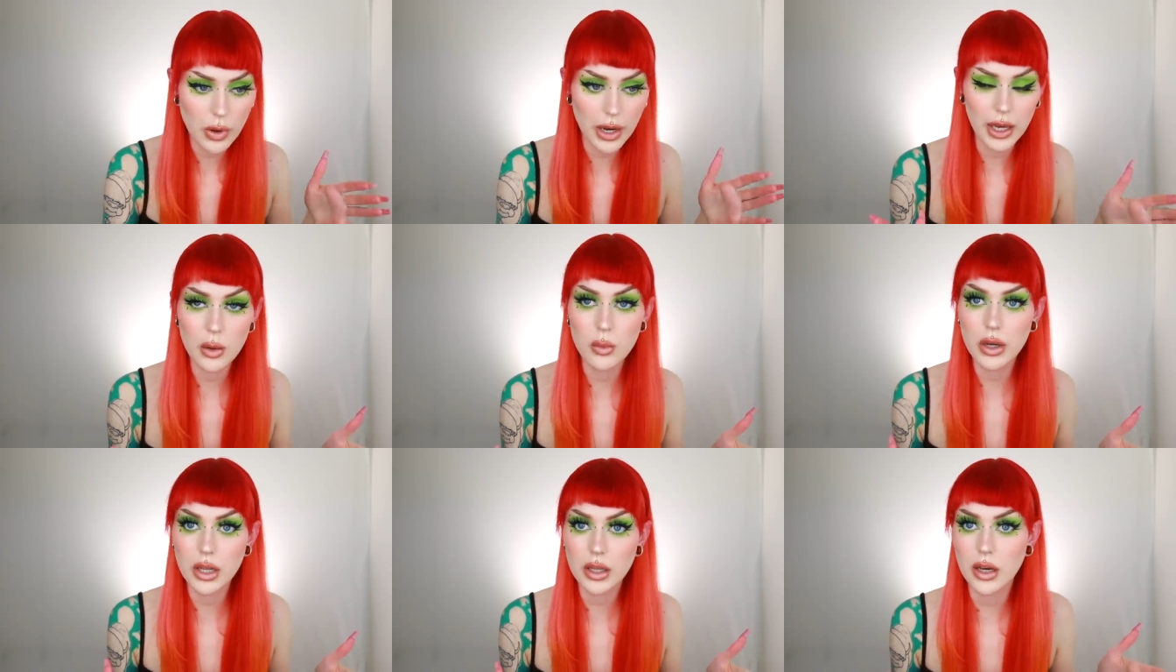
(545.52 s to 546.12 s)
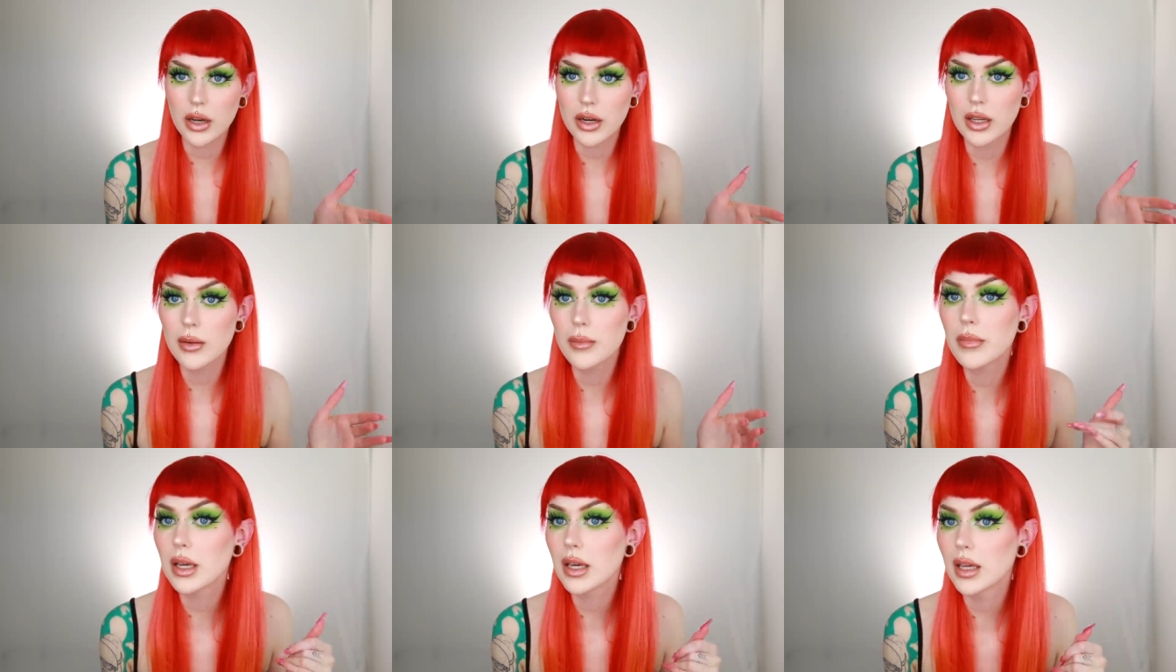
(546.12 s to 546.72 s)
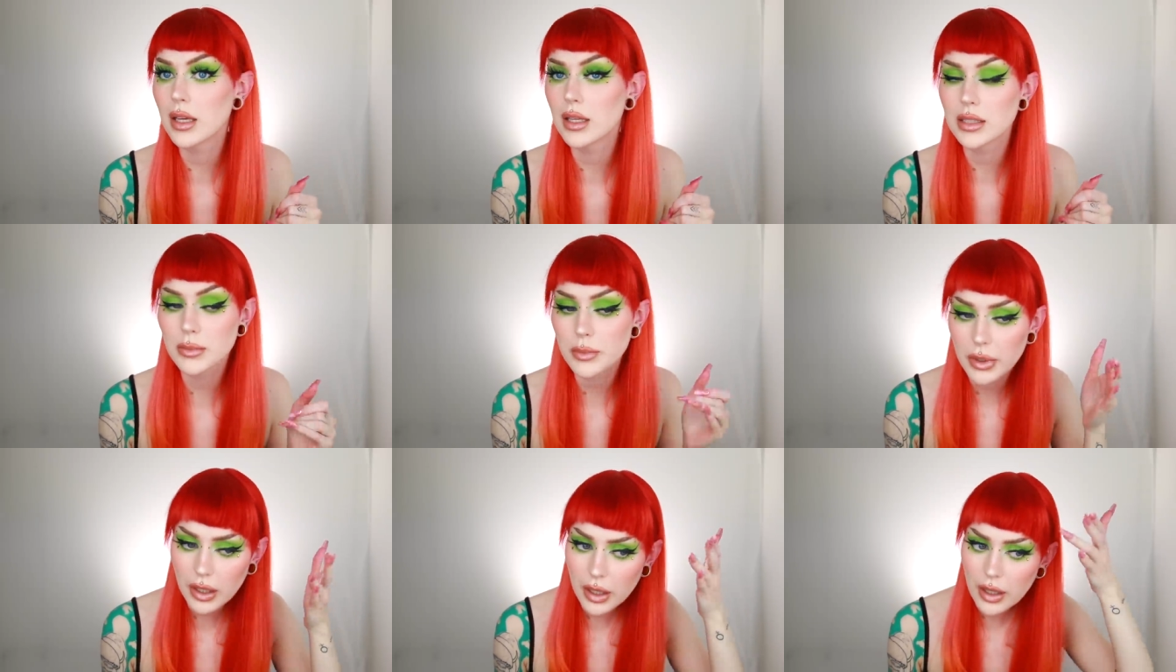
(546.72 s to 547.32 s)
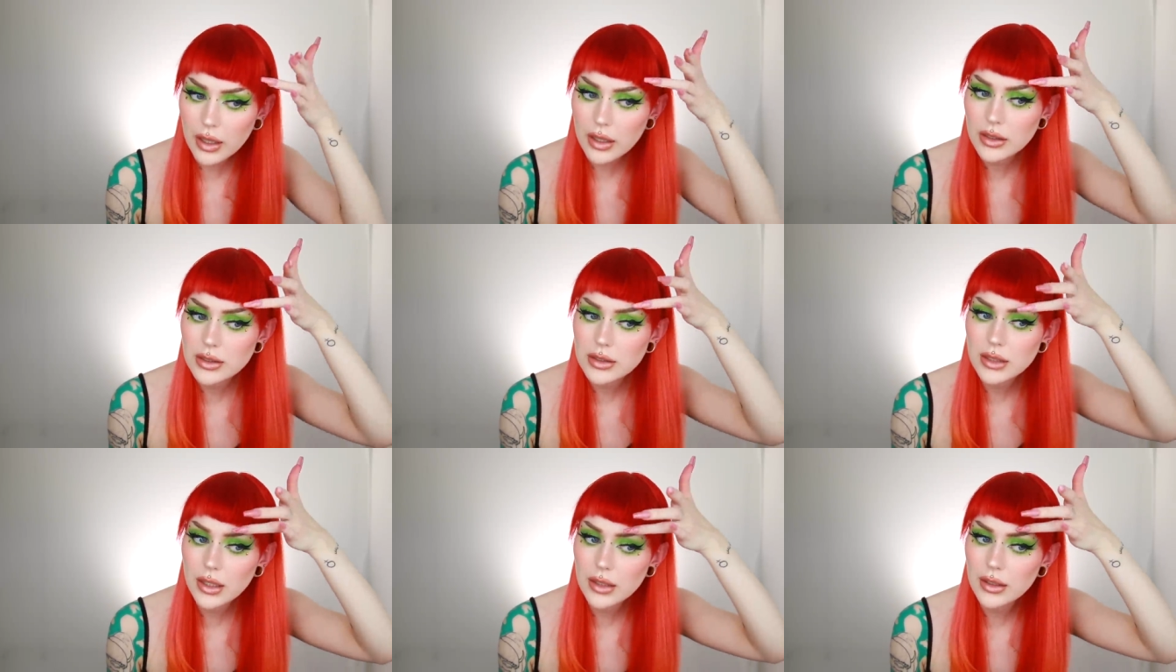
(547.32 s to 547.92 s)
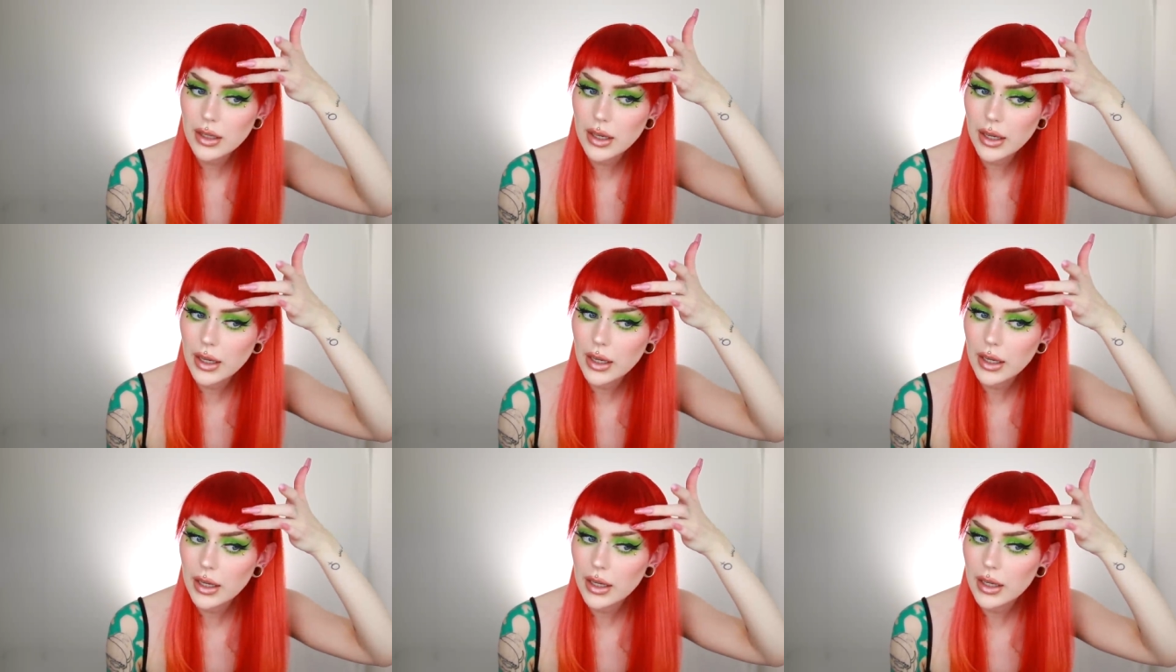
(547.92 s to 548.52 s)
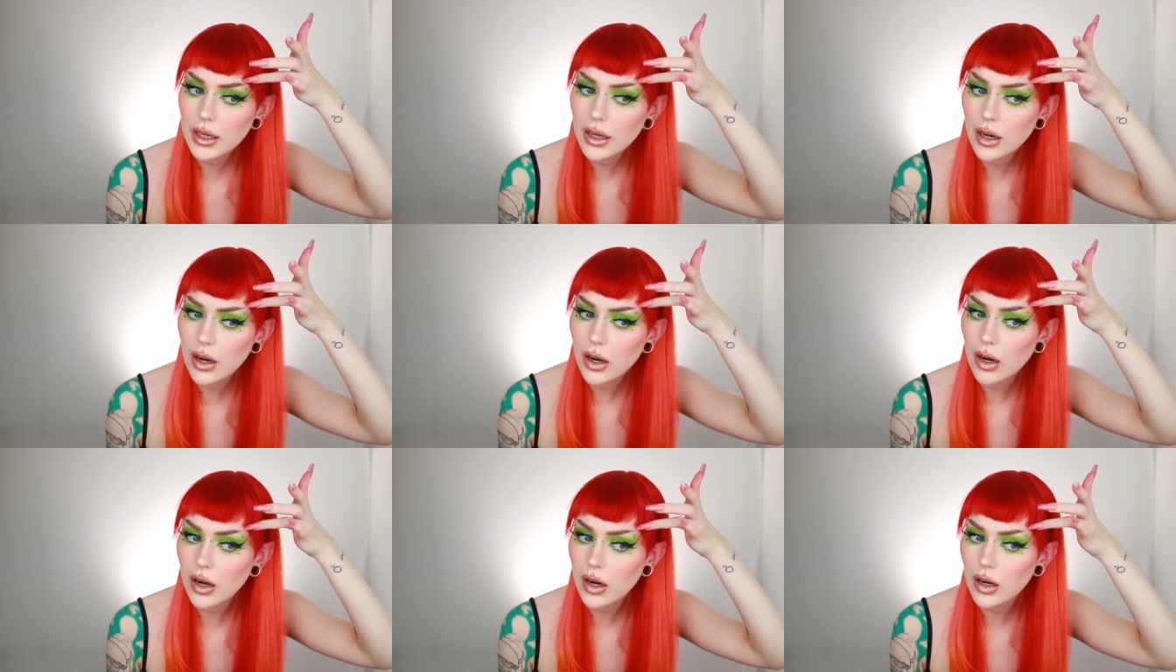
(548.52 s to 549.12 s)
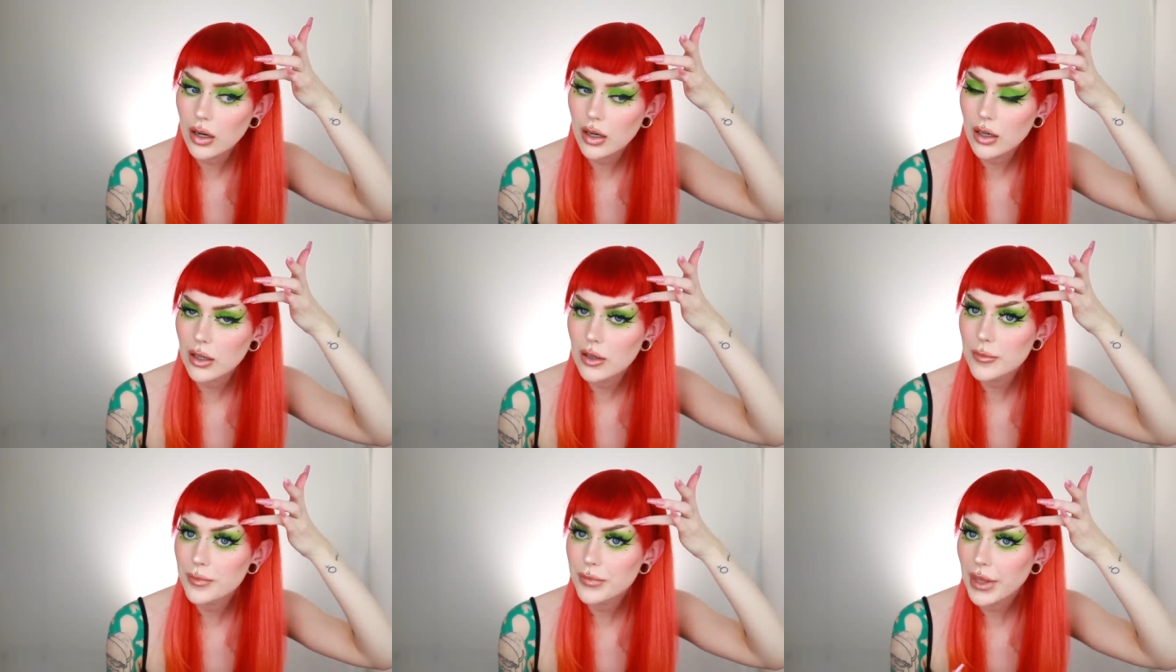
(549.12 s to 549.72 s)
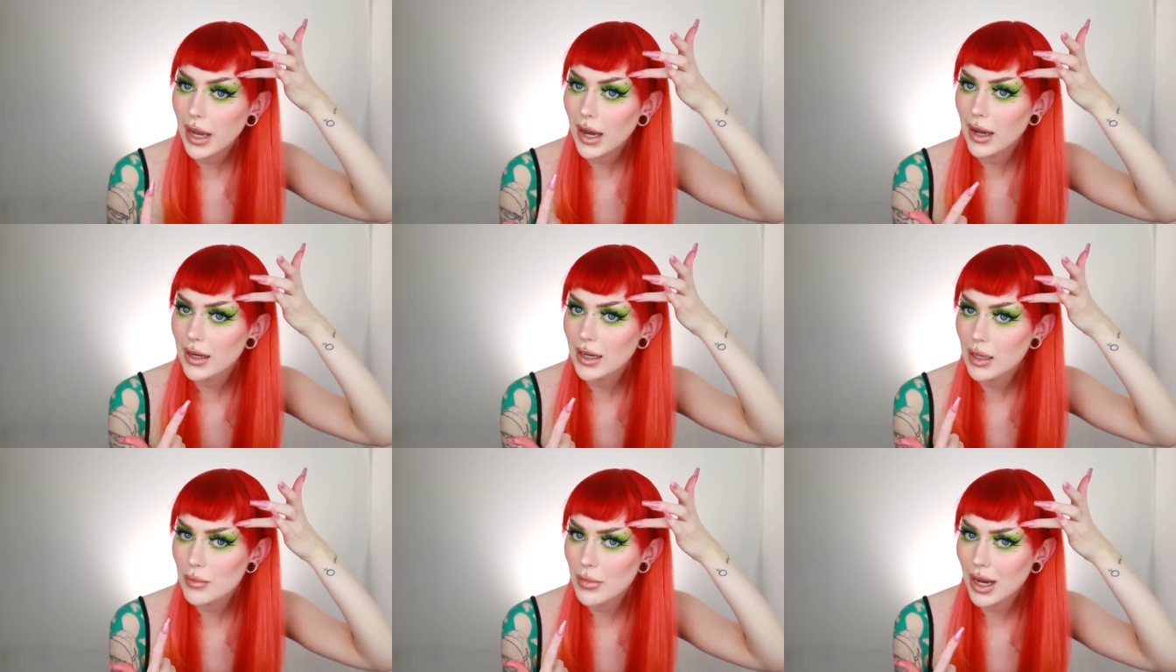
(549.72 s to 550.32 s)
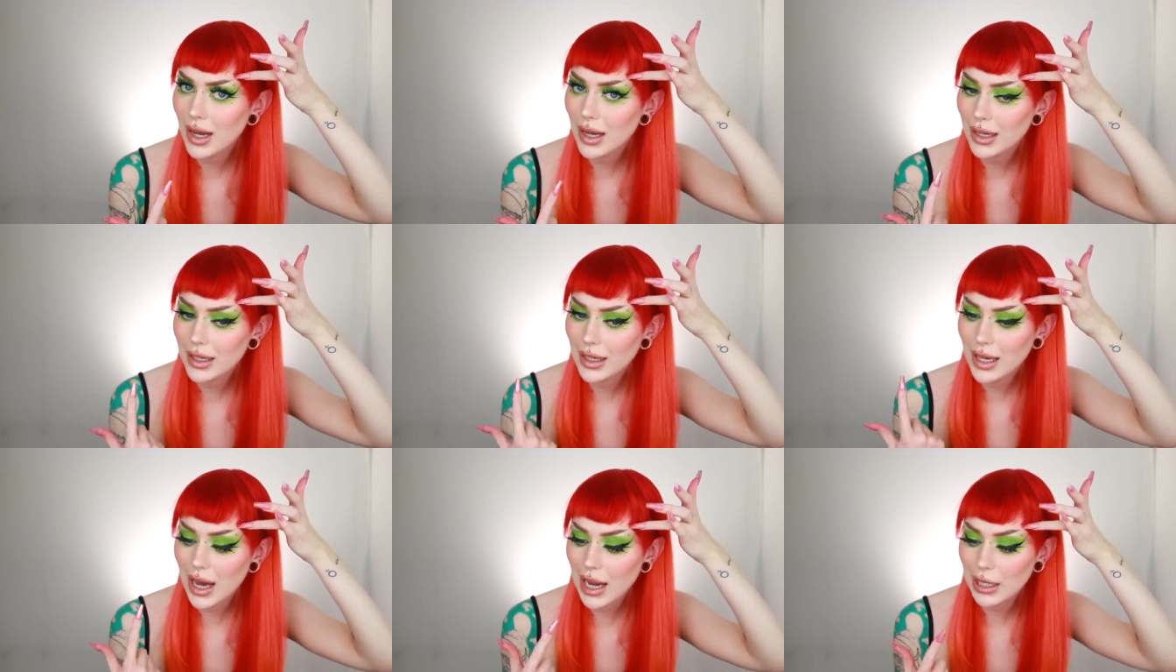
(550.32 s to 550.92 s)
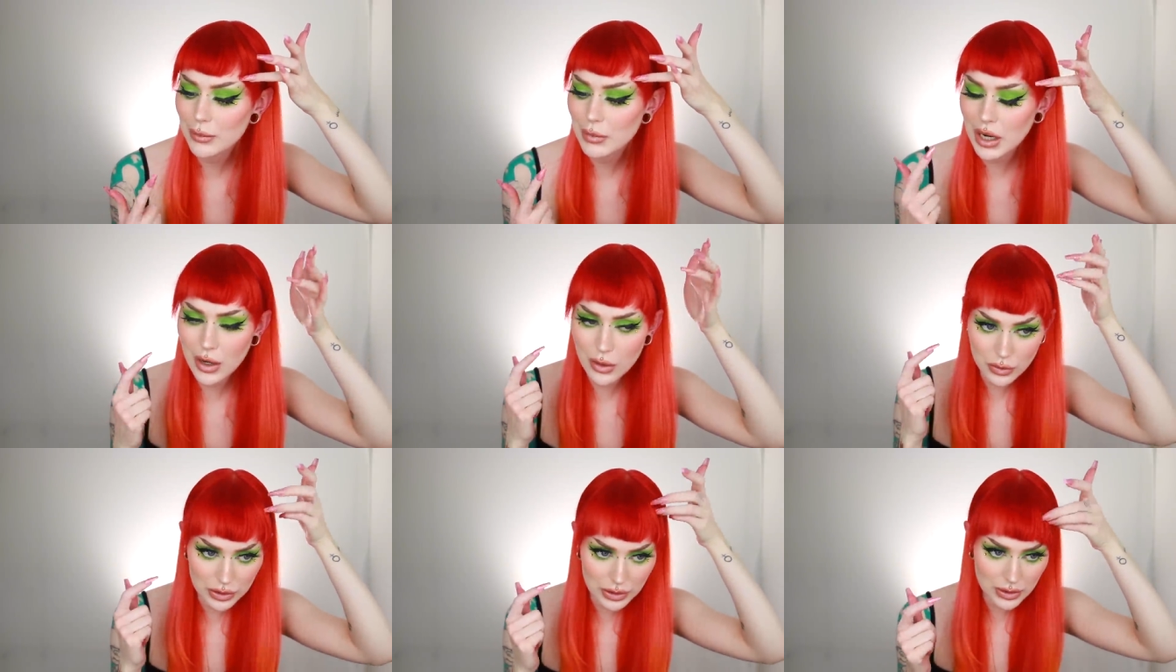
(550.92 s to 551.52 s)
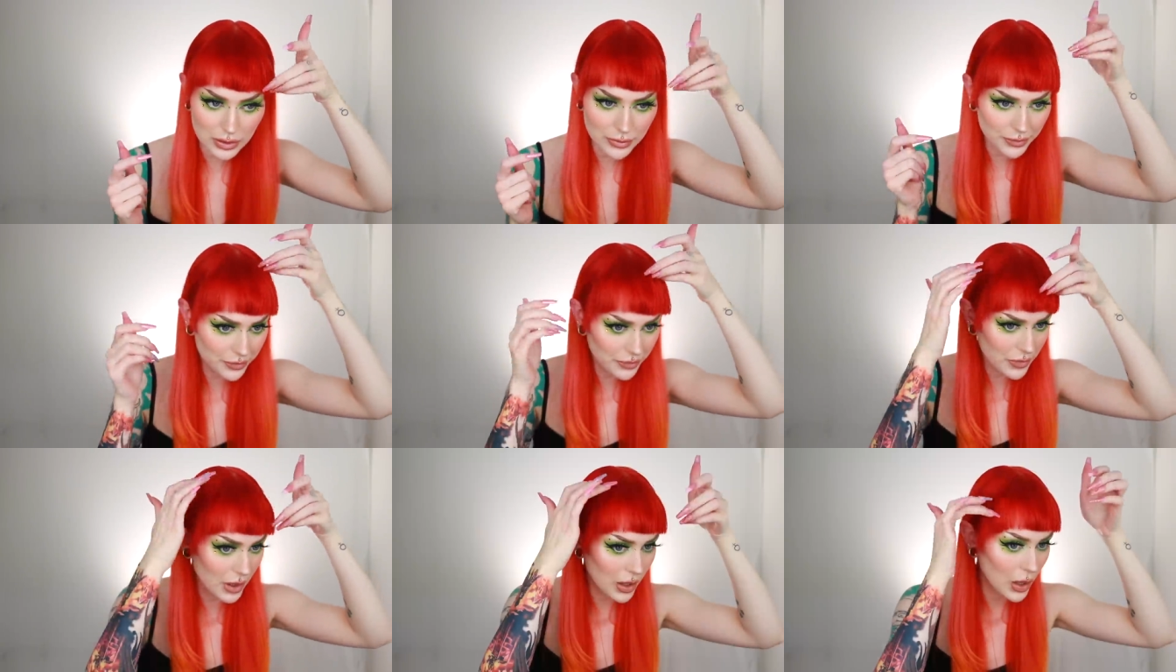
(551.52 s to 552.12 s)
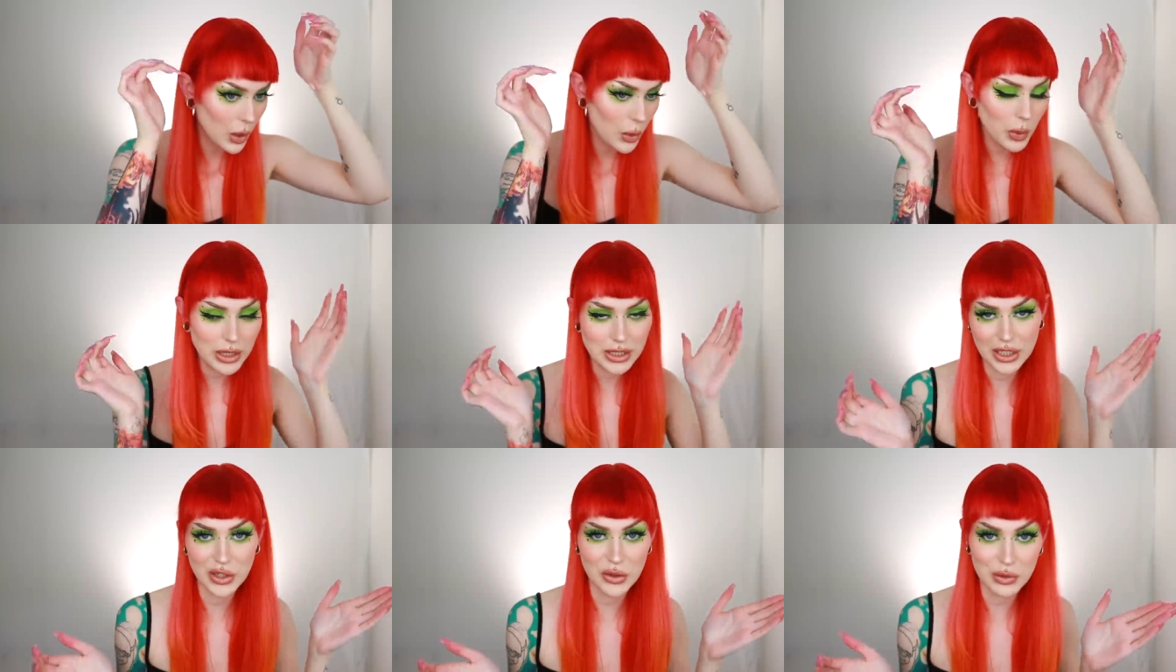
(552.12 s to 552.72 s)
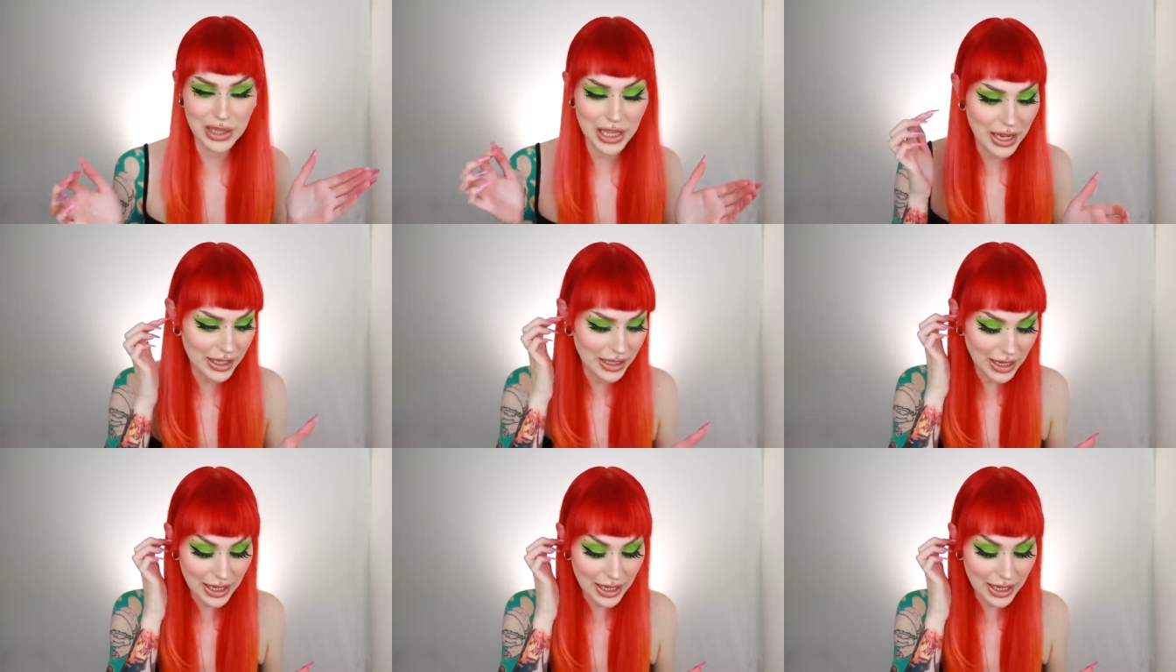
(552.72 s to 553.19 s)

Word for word: why I want to cut them is because they are hiding my eyebrows, which I don't like.